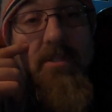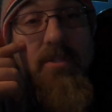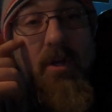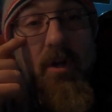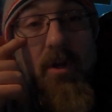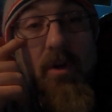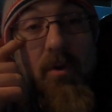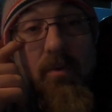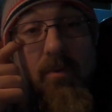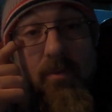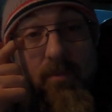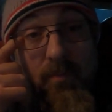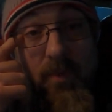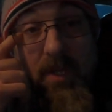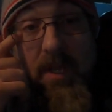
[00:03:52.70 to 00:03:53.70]
So
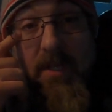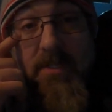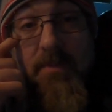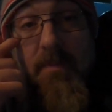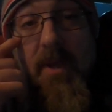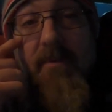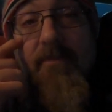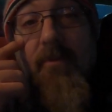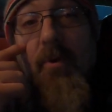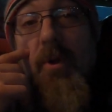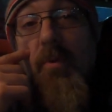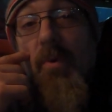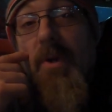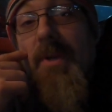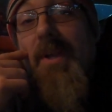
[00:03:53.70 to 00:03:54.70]
we got some
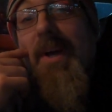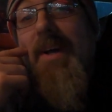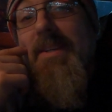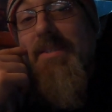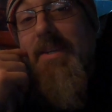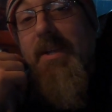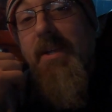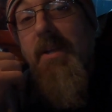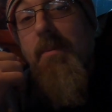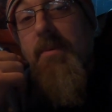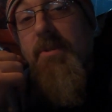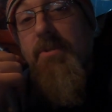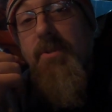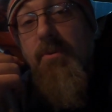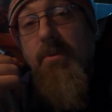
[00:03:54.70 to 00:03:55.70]
F41 content
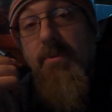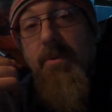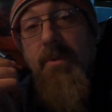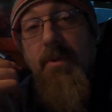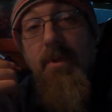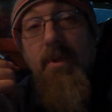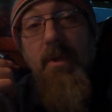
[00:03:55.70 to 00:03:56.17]
coming soon